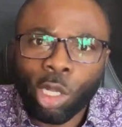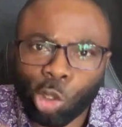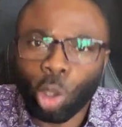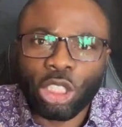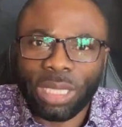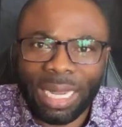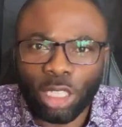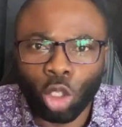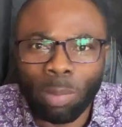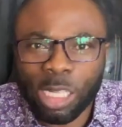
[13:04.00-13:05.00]

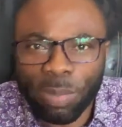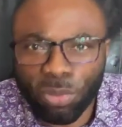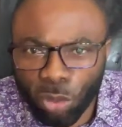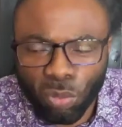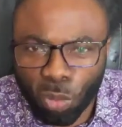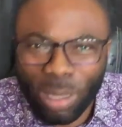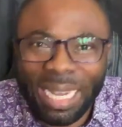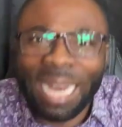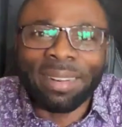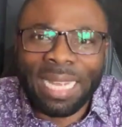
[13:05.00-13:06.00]
socially, you must be fruitful.
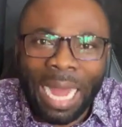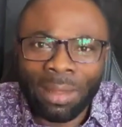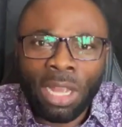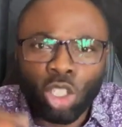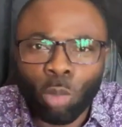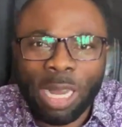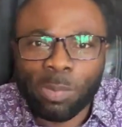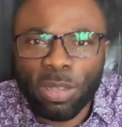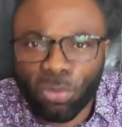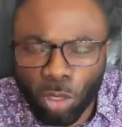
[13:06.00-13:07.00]
Career, you
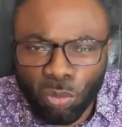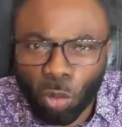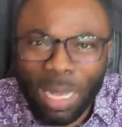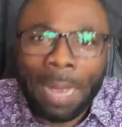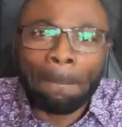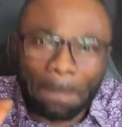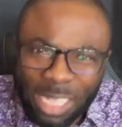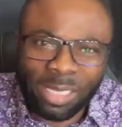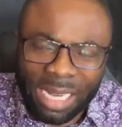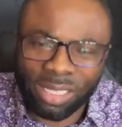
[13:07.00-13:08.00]
must be fruitful. In
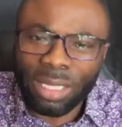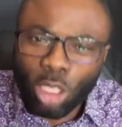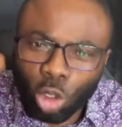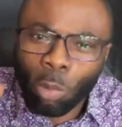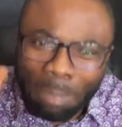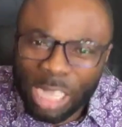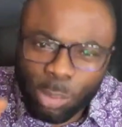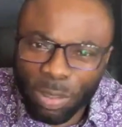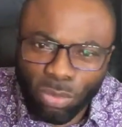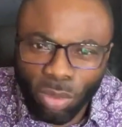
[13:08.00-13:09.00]
business, you
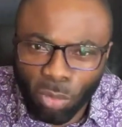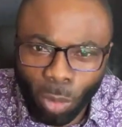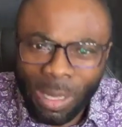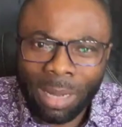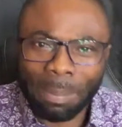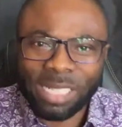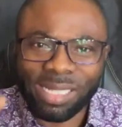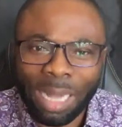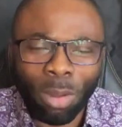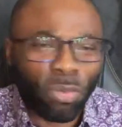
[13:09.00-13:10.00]
must be fruitful. But
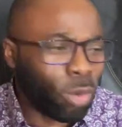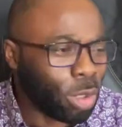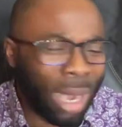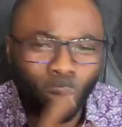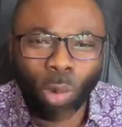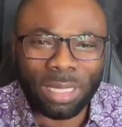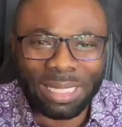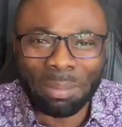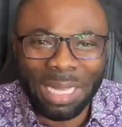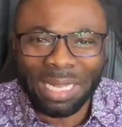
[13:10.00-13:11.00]
some of you, you are
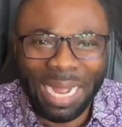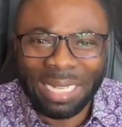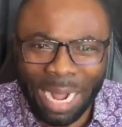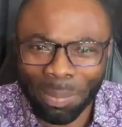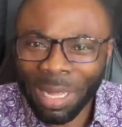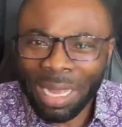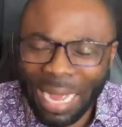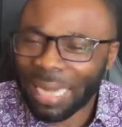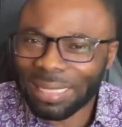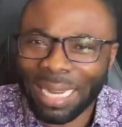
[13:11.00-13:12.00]
watching me right now,
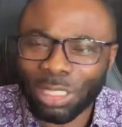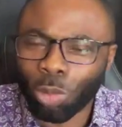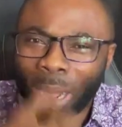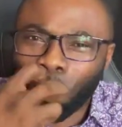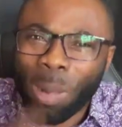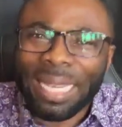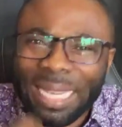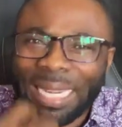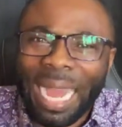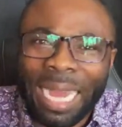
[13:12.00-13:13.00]
and then you are
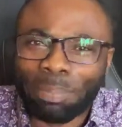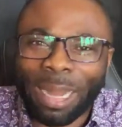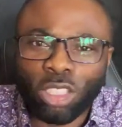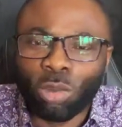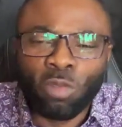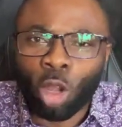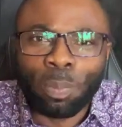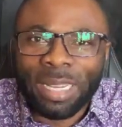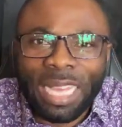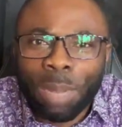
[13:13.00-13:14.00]
working hard, but you've
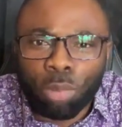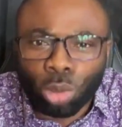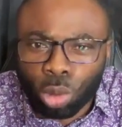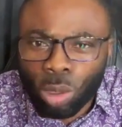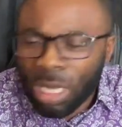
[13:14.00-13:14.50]
not been able to